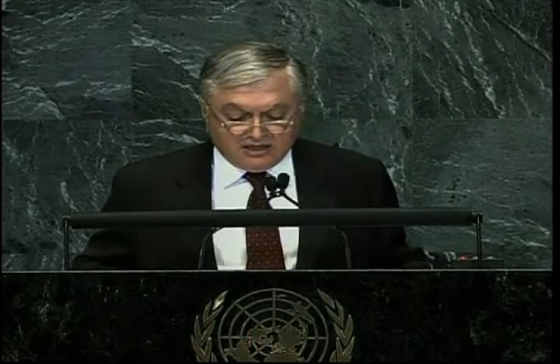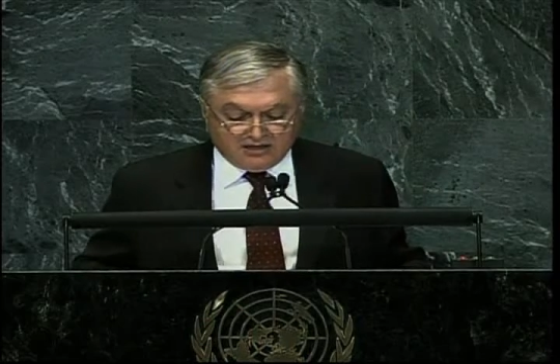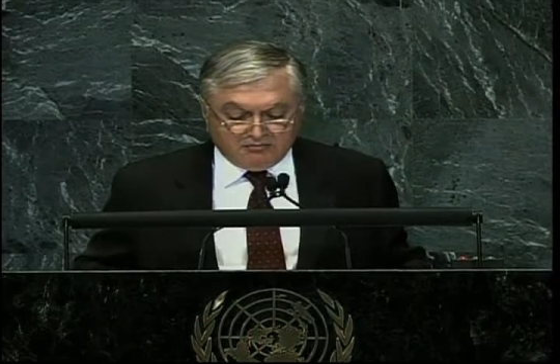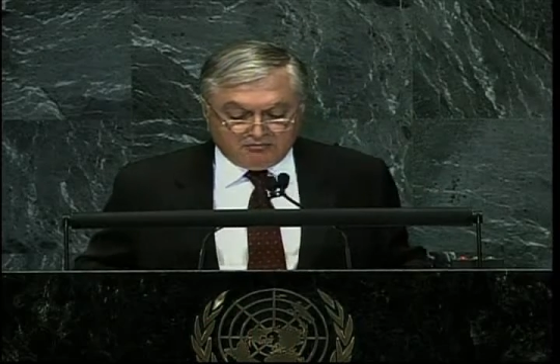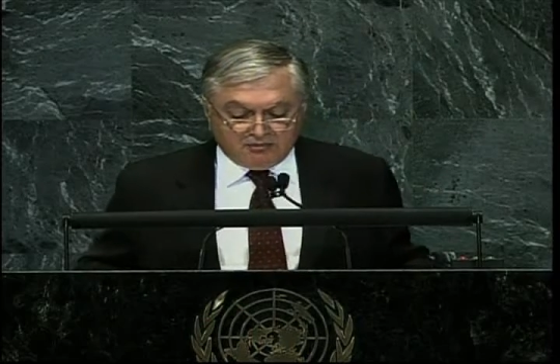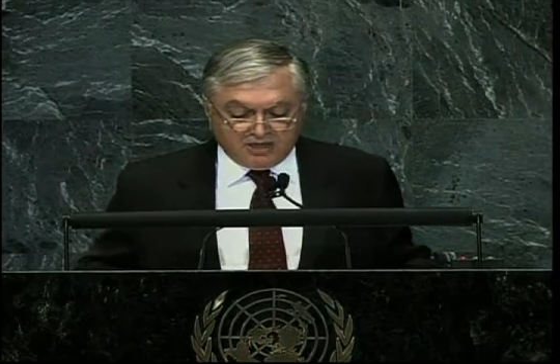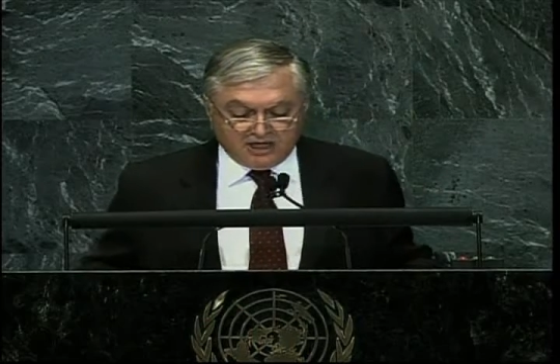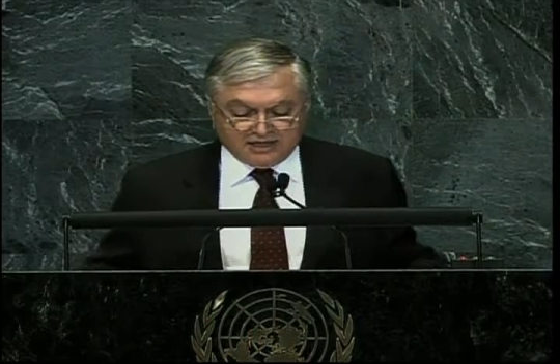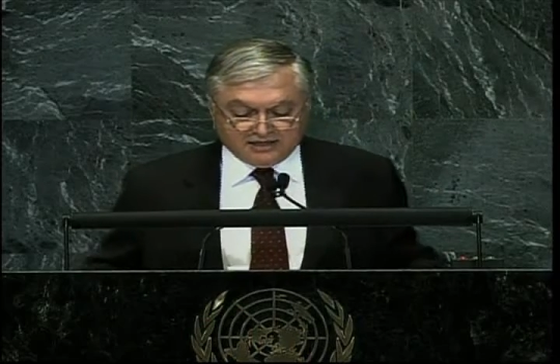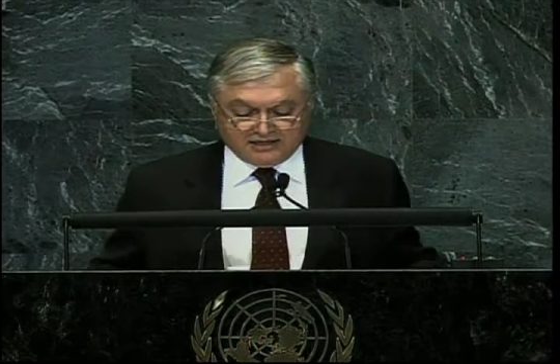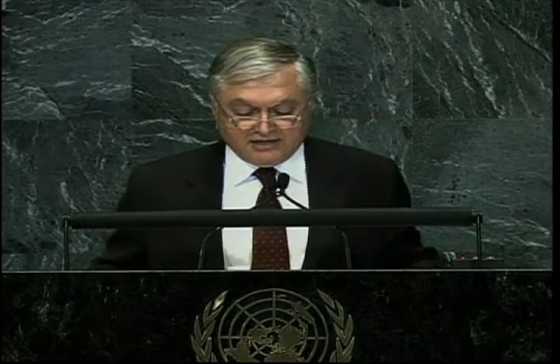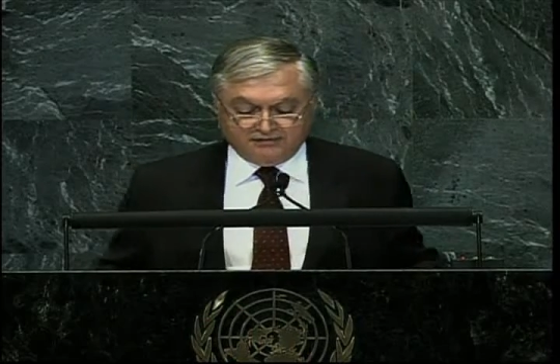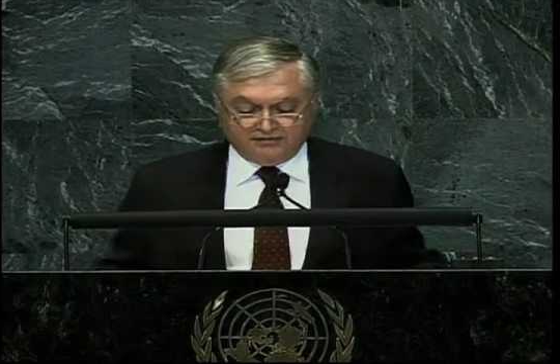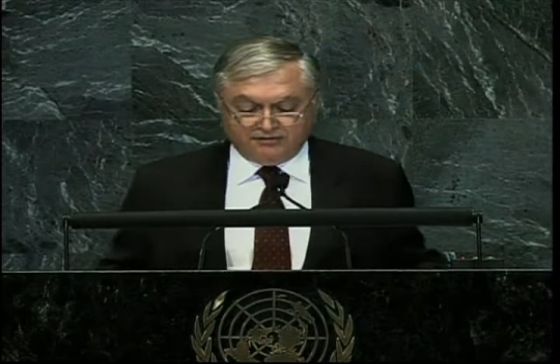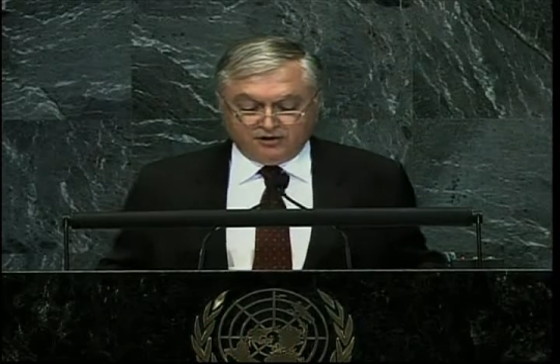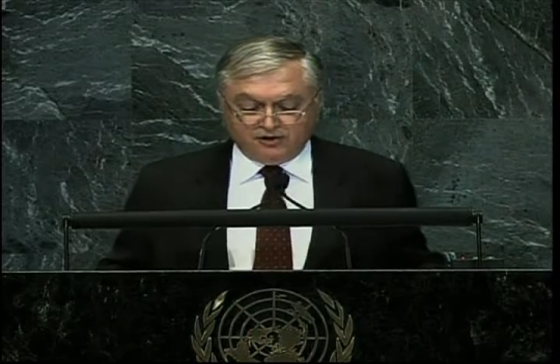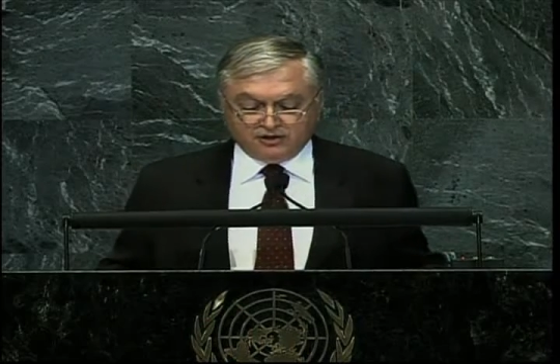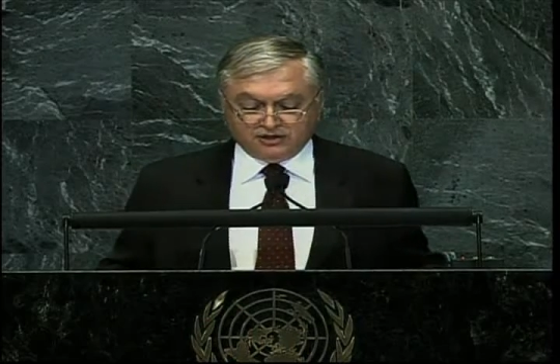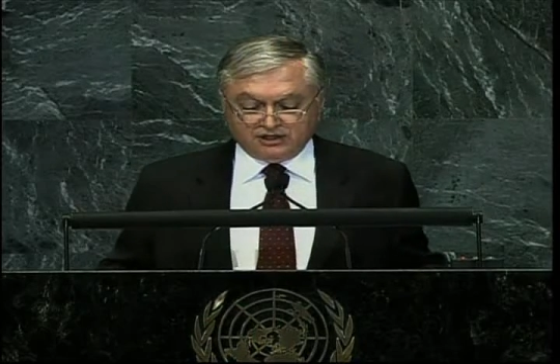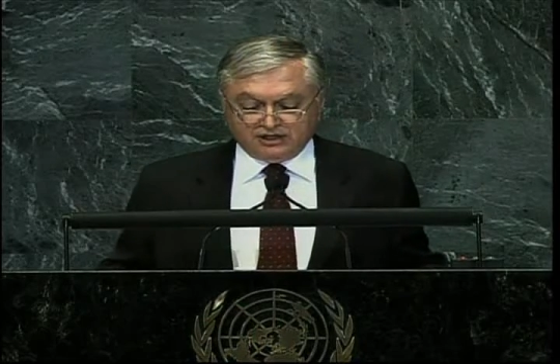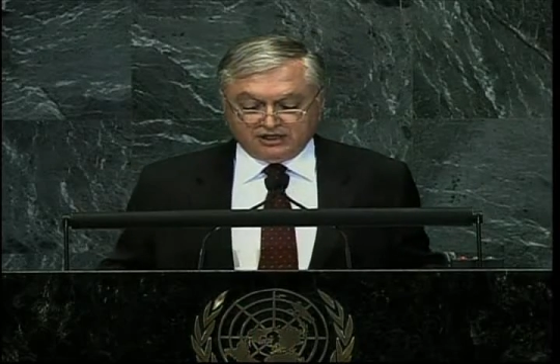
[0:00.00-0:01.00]

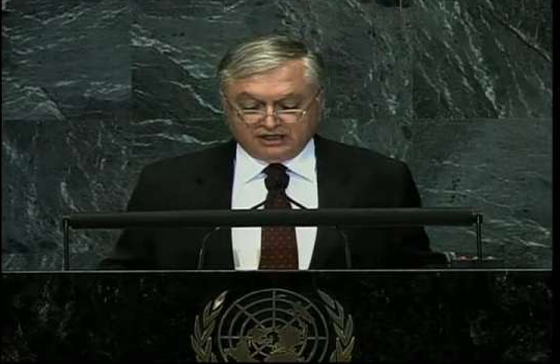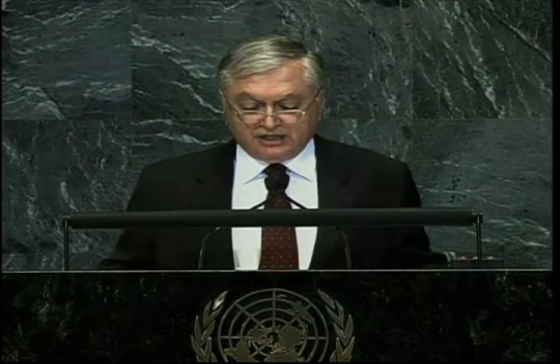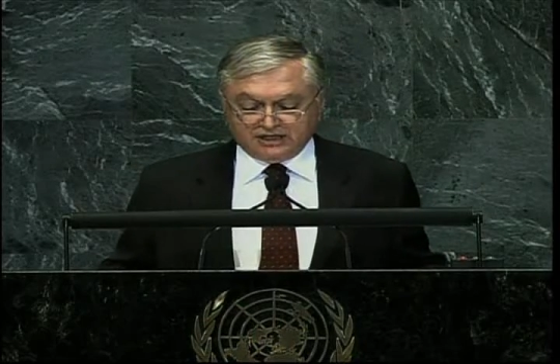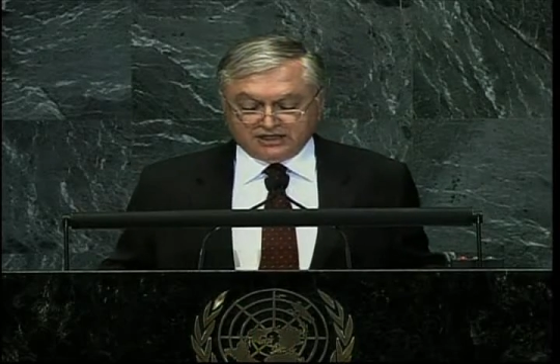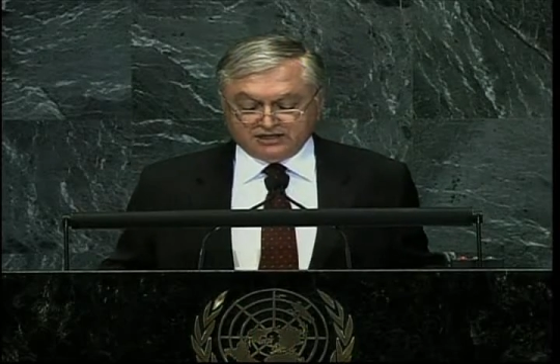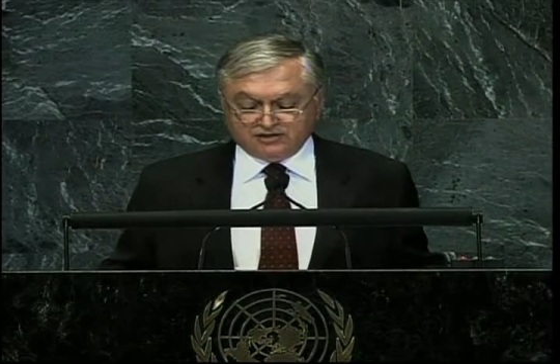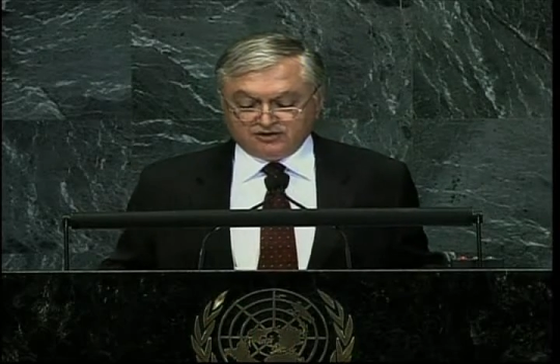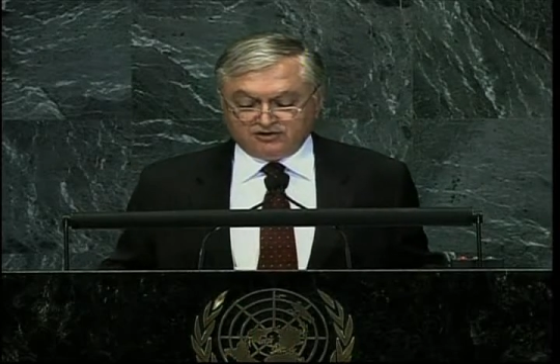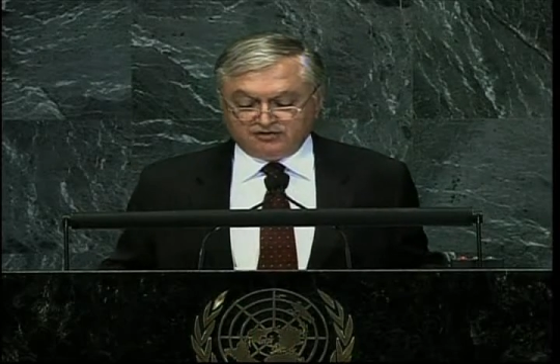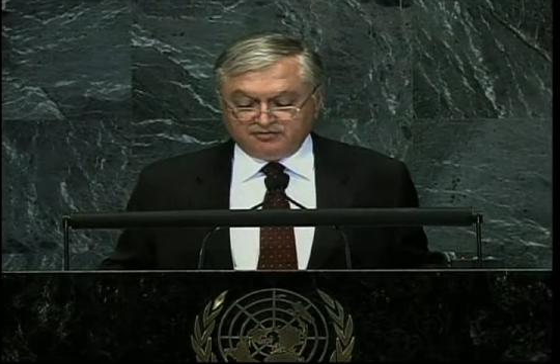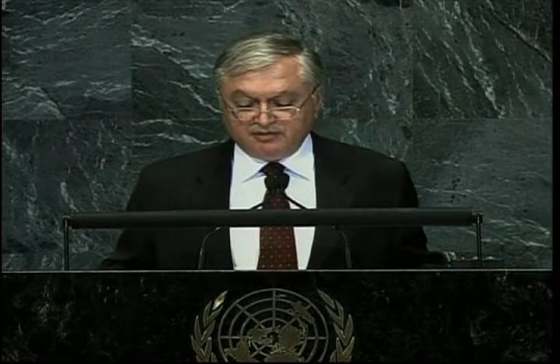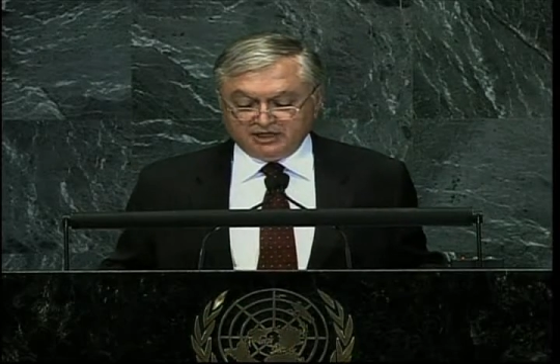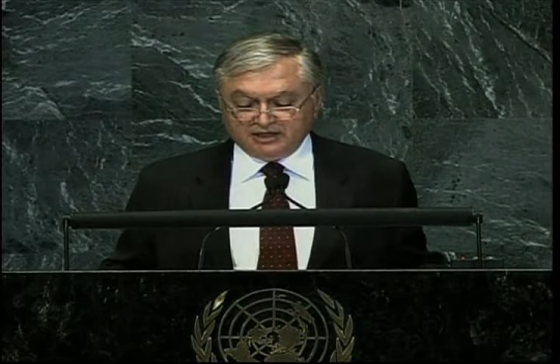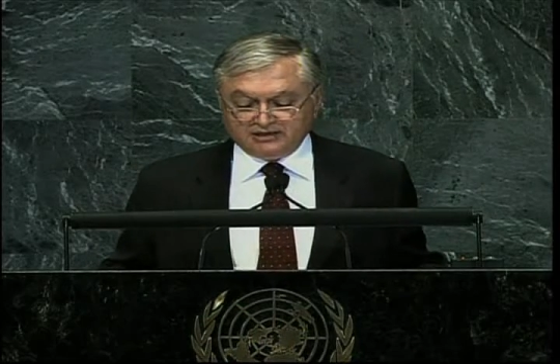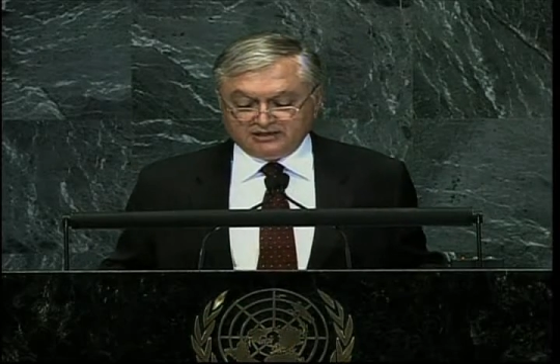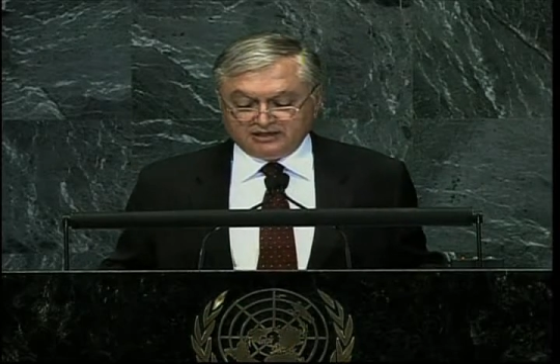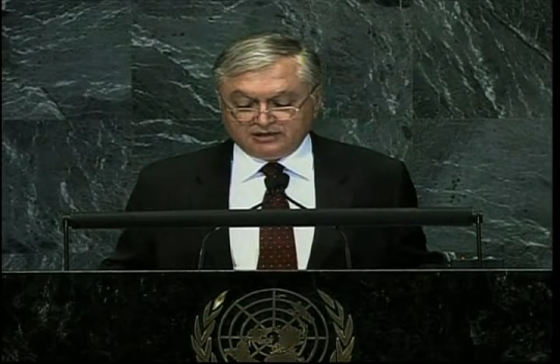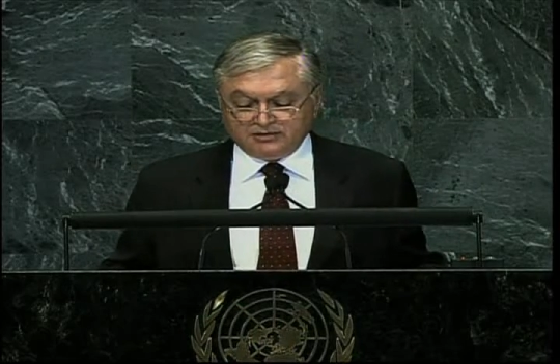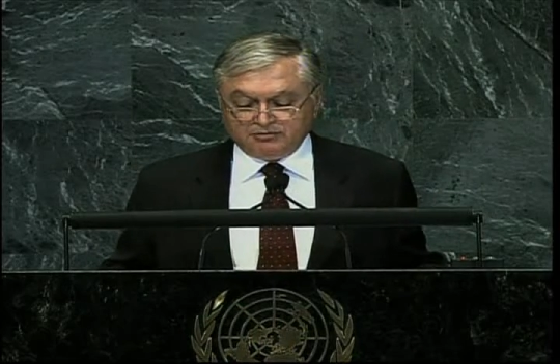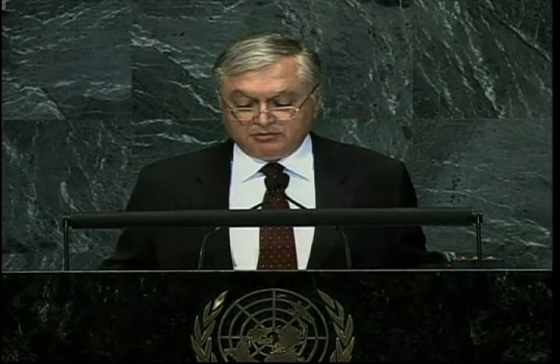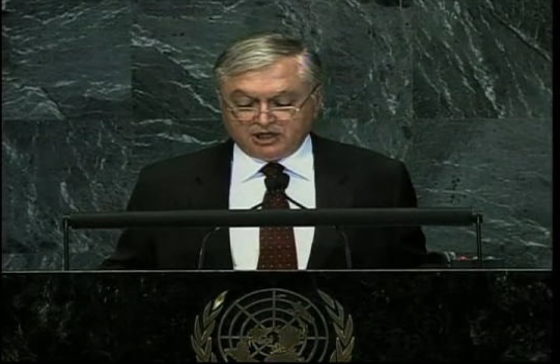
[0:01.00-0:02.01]
multifold increase of
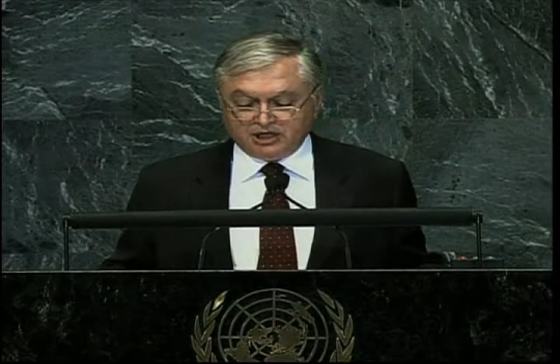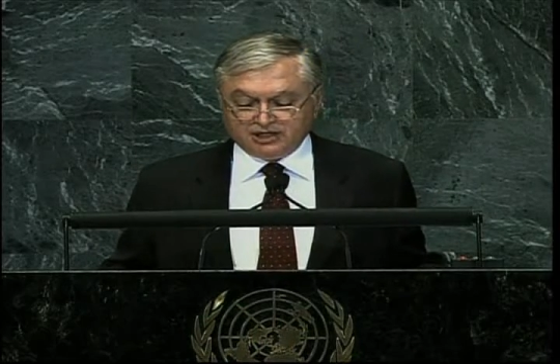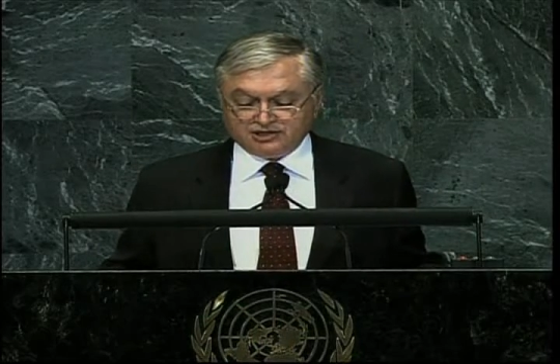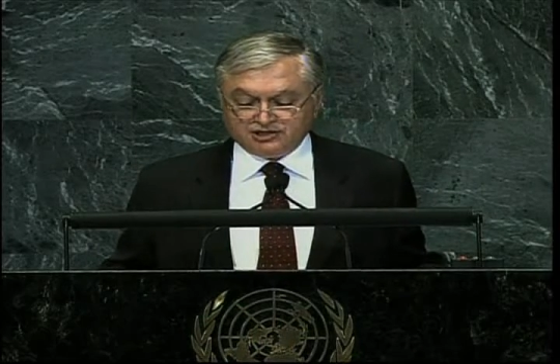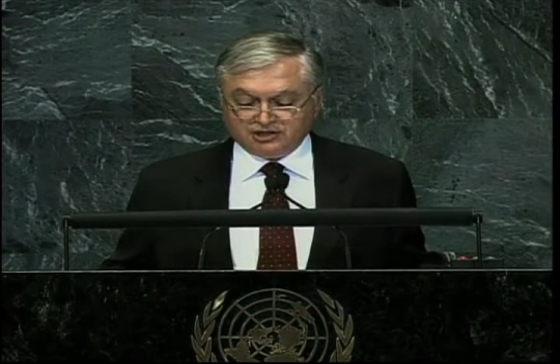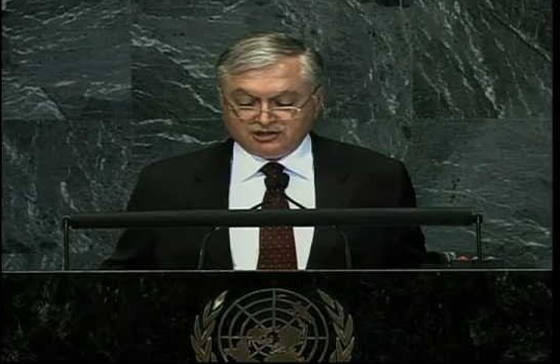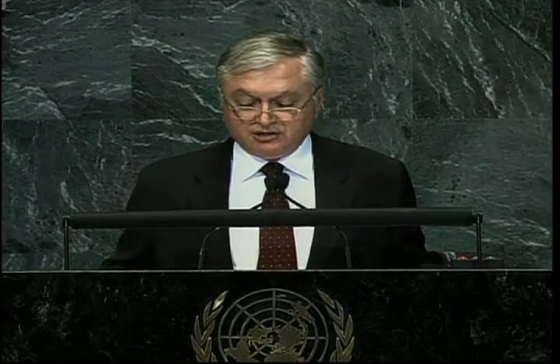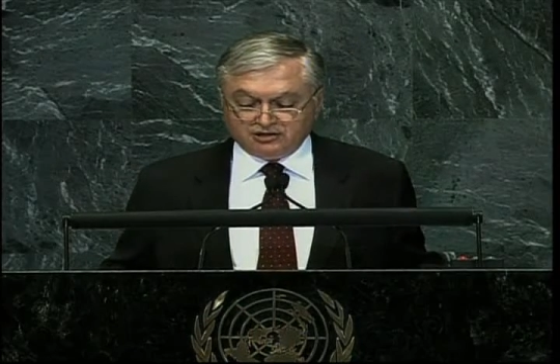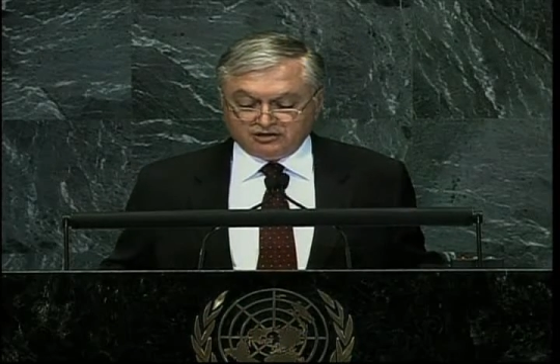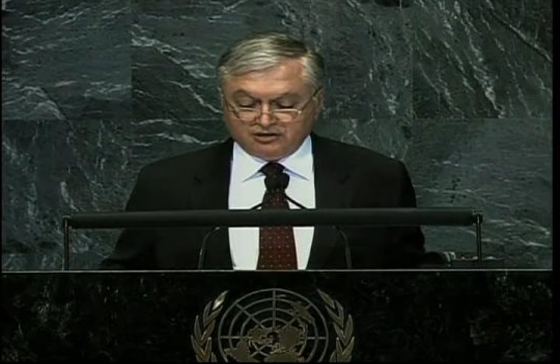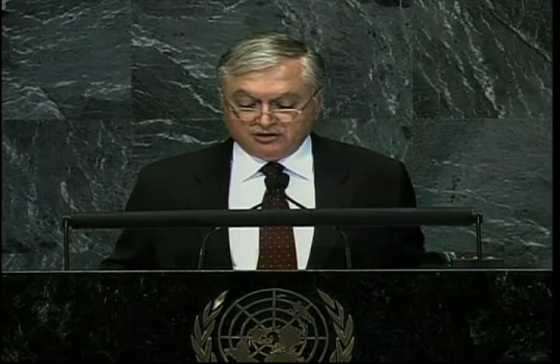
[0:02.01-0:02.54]
military budget,